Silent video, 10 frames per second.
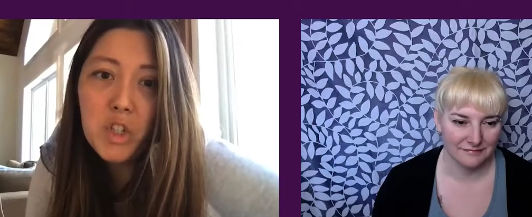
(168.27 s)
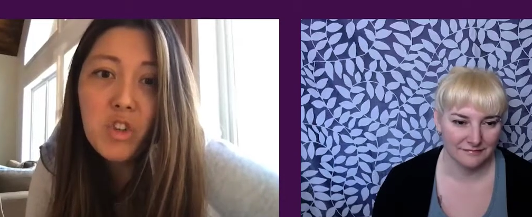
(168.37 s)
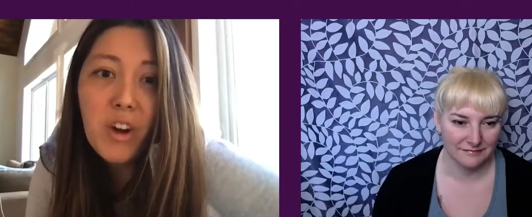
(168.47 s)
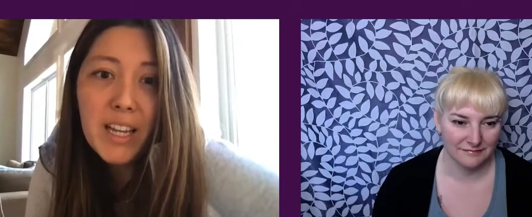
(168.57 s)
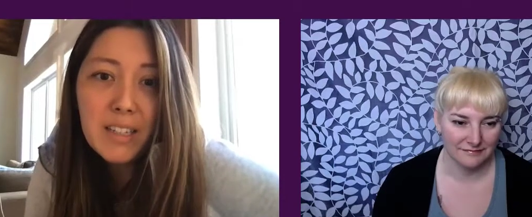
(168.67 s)

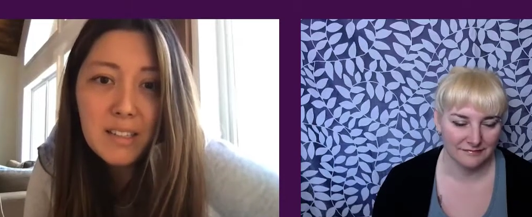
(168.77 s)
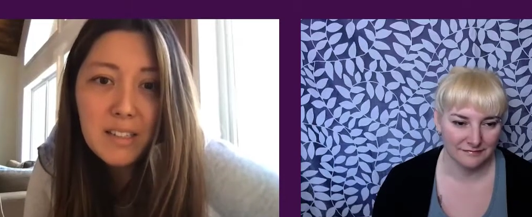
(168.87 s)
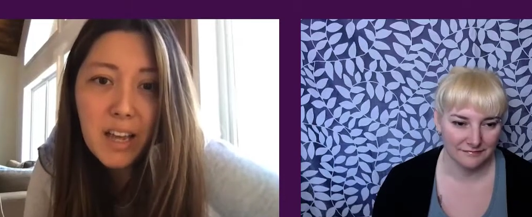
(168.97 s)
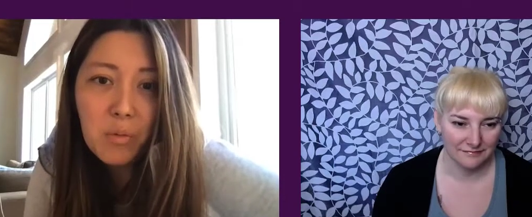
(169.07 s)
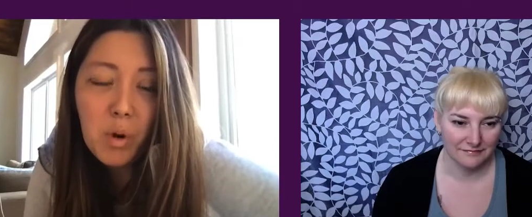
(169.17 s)

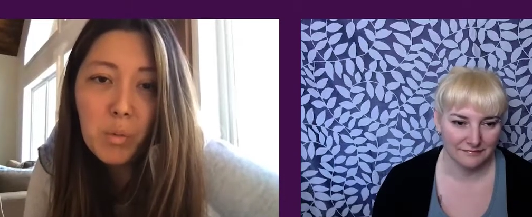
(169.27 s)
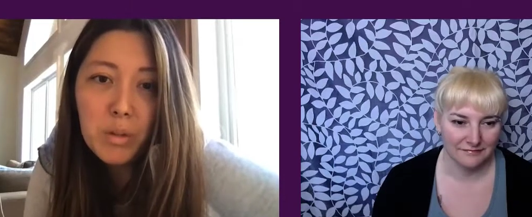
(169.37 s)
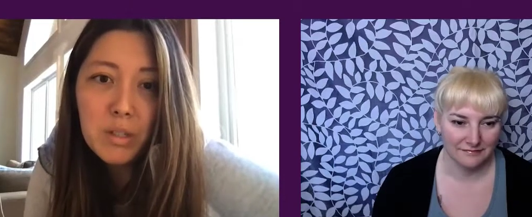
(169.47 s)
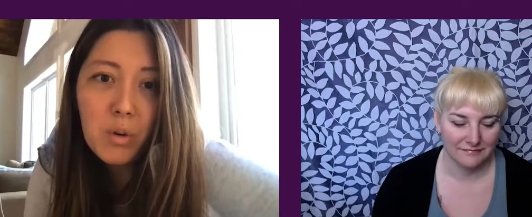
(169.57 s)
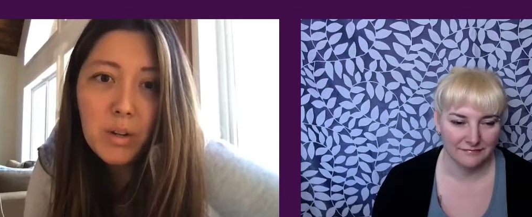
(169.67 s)
Speaker 1: trends and what
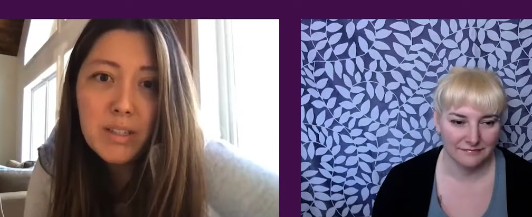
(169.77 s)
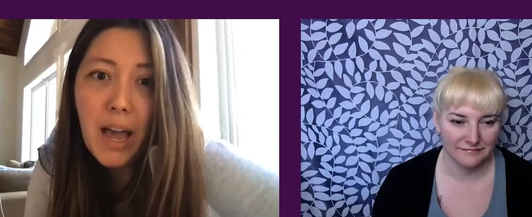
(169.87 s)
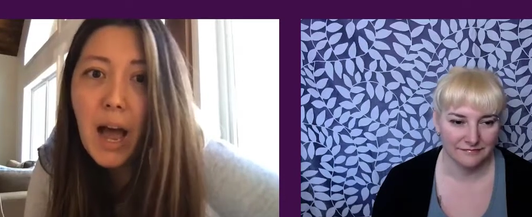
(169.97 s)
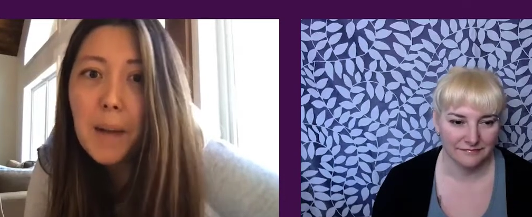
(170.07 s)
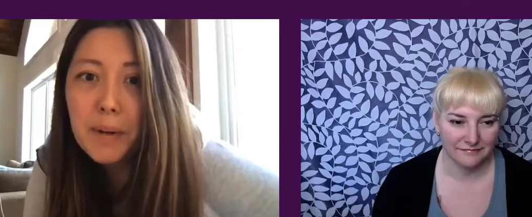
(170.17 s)
was always
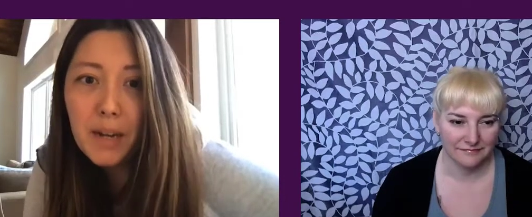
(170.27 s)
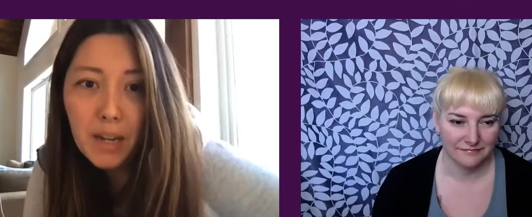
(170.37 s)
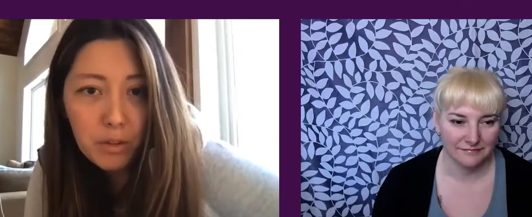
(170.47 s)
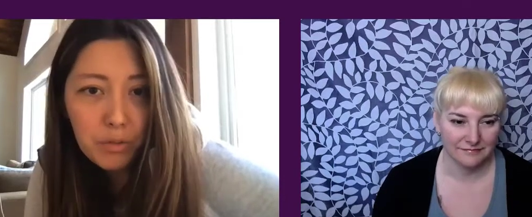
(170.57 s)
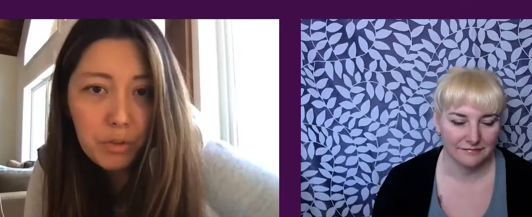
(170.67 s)
happening
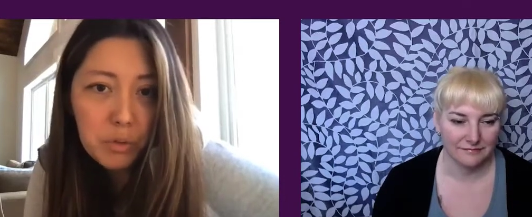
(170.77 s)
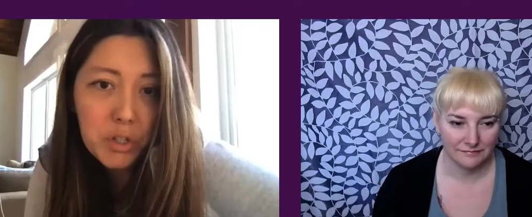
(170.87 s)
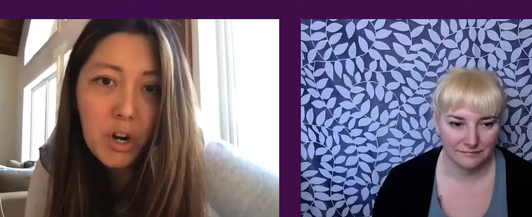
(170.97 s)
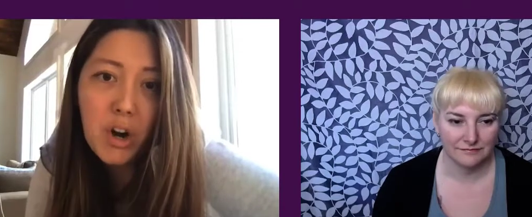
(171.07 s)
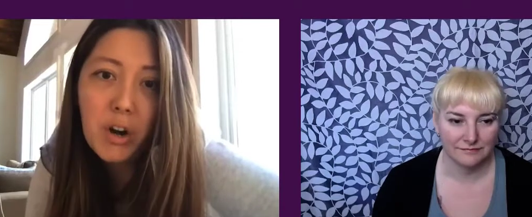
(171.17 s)
in the
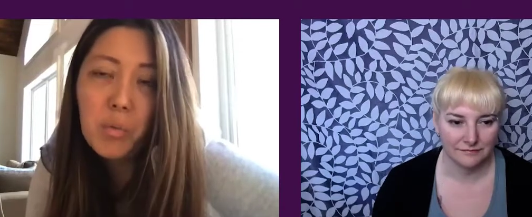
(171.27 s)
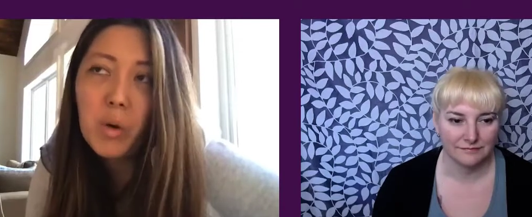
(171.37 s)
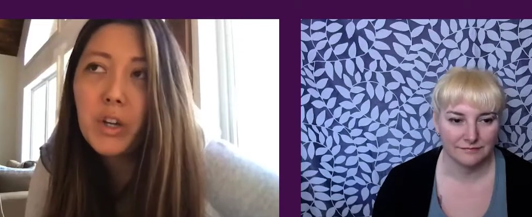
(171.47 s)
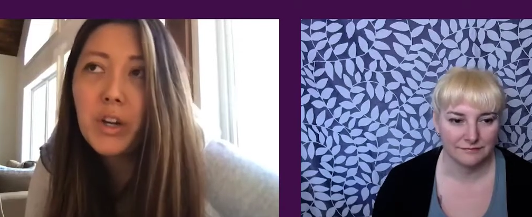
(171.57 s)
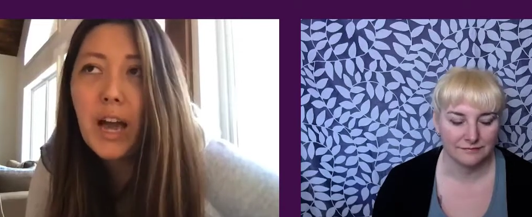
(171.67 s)
future and
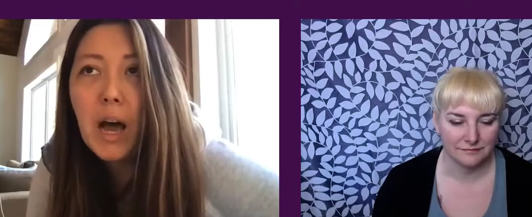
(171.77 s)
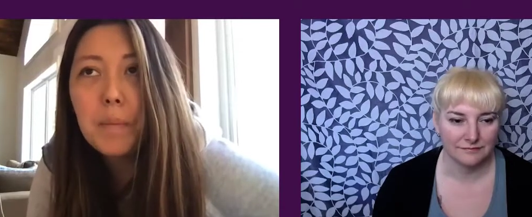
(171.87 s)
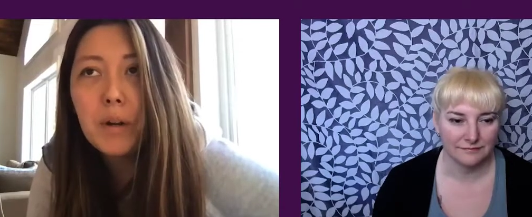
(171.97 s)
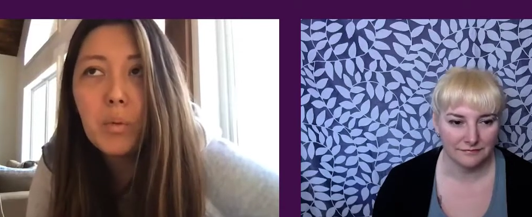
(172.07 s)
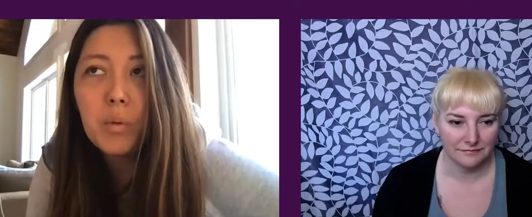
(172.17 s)
what could
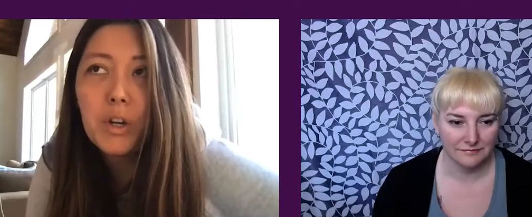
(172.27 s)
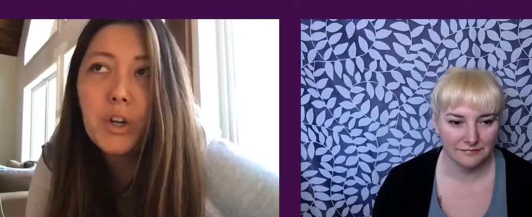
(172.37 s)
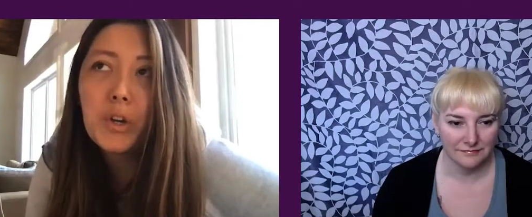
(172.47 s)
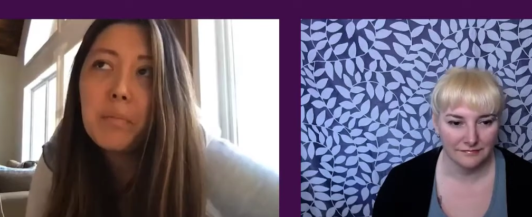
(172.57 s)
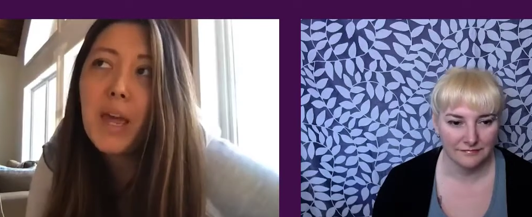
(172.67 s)
happen and what
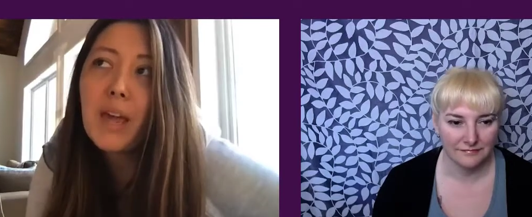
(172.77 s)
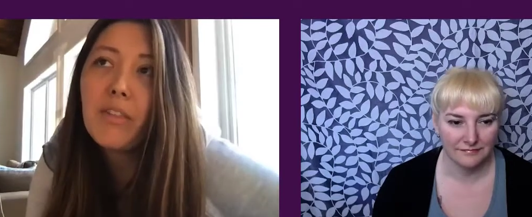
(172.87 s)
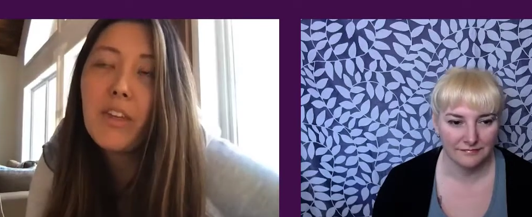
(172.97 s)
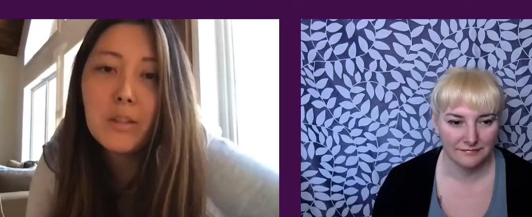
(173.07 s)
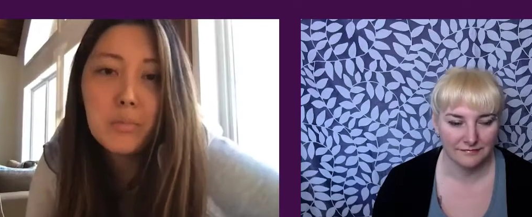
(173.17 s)
could
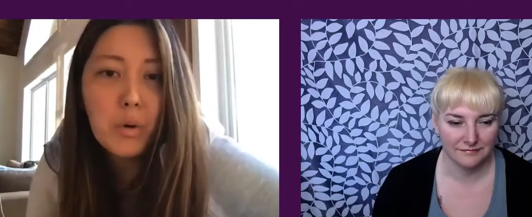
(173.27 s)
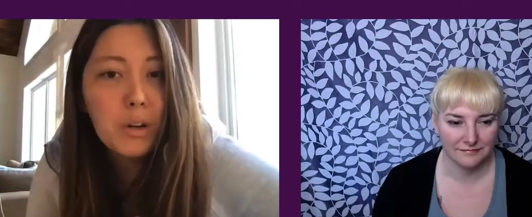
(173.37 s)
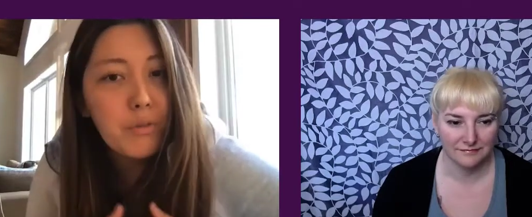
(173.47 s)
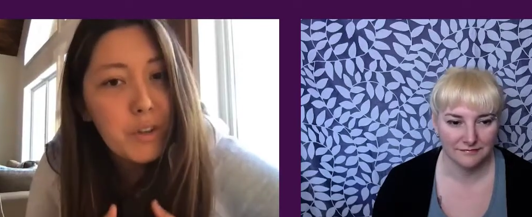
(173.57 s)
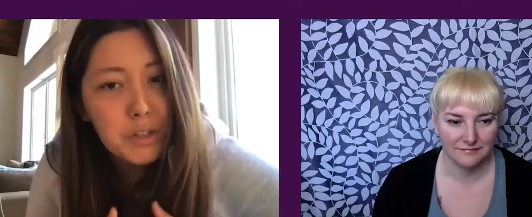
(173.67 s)
make things more
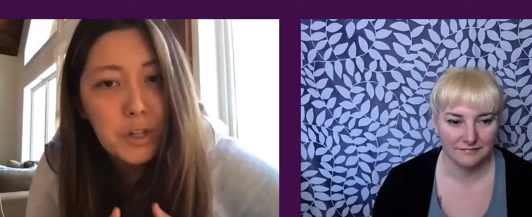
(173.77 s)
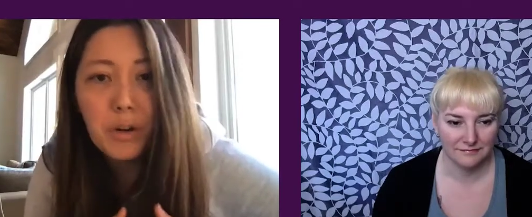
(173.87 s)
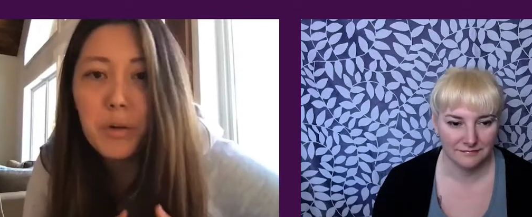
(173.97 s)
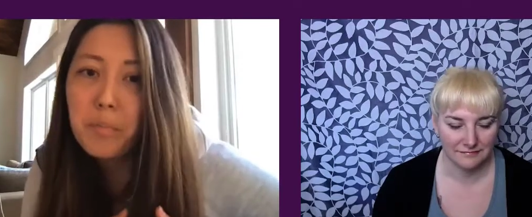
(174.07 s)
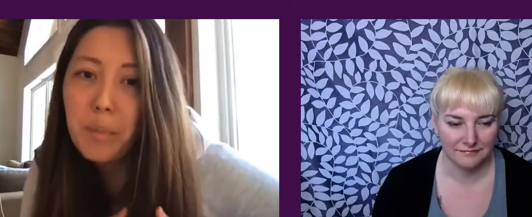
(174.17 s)

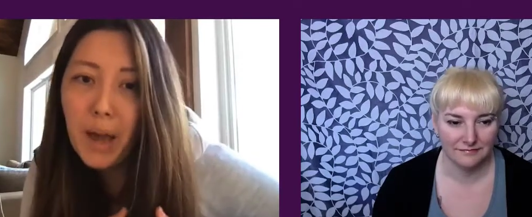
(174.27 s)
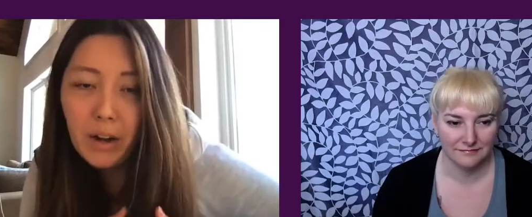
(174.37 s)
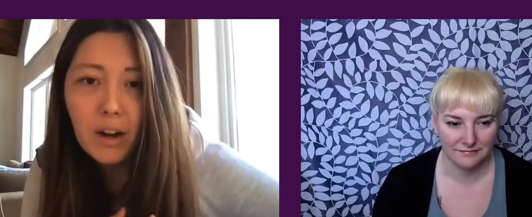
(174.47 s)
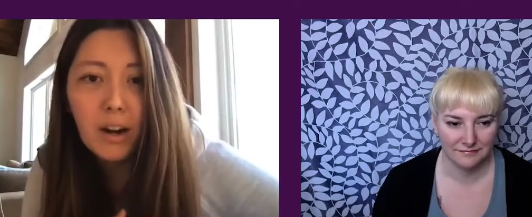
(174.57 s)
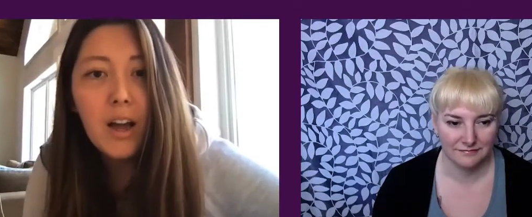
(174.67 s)
efficient or
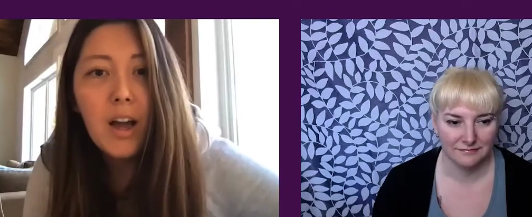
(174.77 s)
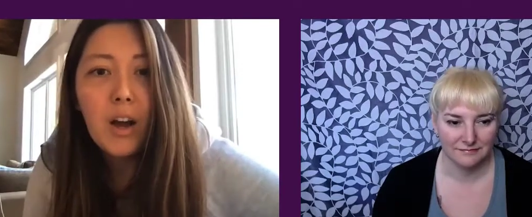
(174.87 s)
better